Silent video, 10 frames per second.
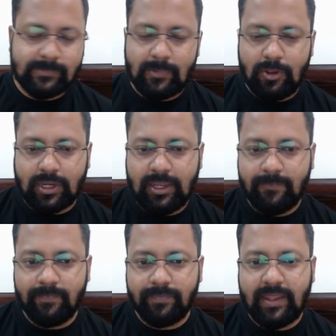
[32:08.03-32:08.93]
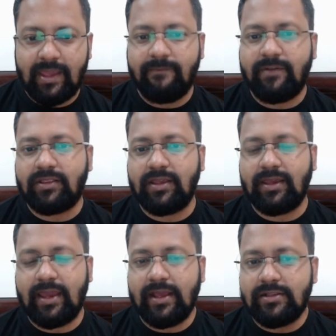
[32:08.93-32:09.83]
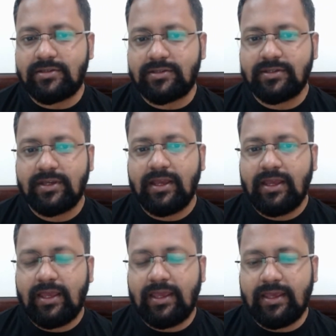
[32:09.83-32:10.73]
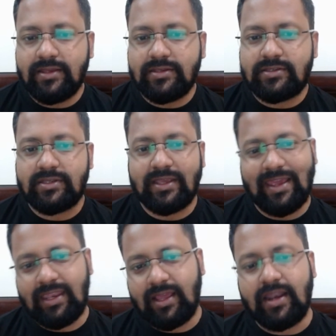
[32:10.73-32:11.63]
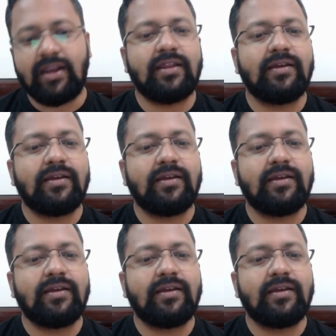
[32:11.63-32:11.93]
Okay, everything else is incorrect.